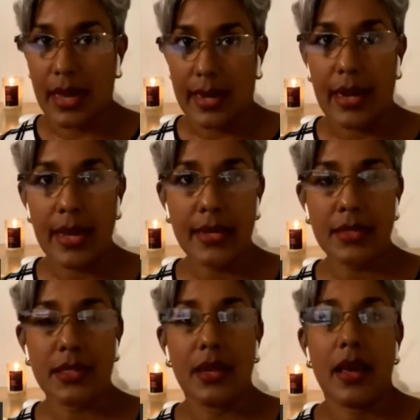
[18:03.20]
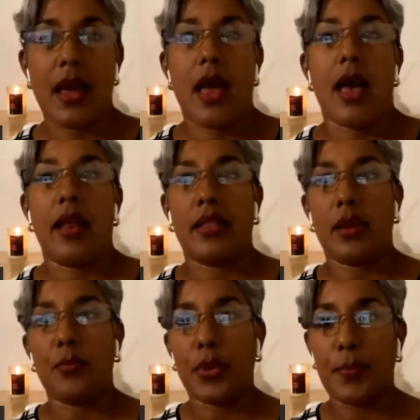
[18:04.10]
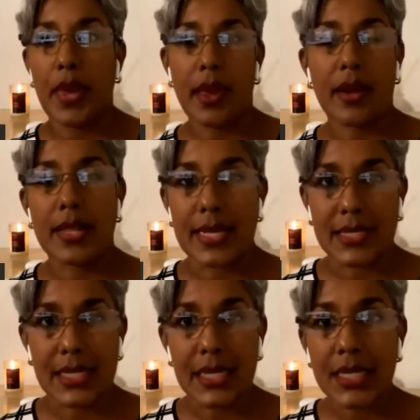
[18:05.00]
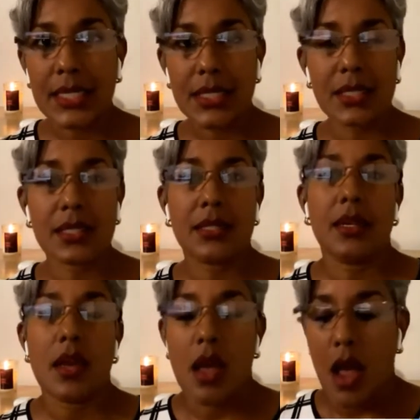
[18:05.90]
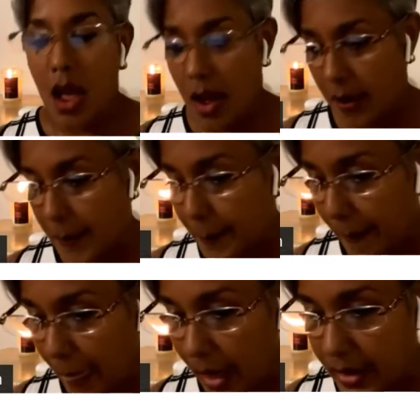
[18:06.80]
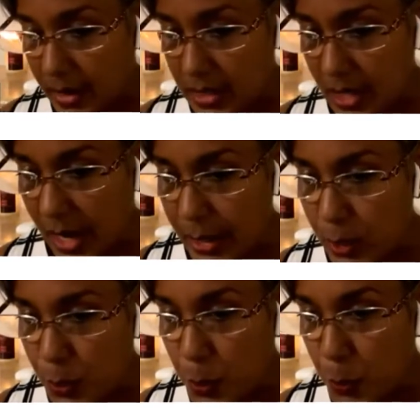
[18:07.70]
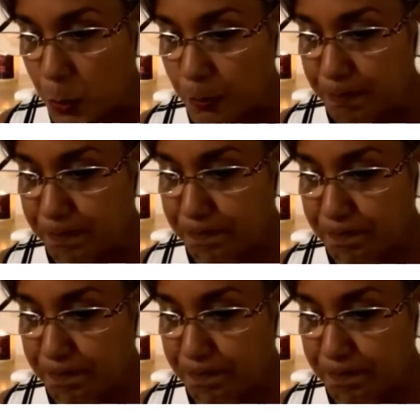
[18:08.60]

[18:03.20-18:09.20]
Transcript: guidelines. And they prepared these lists. I can tell you,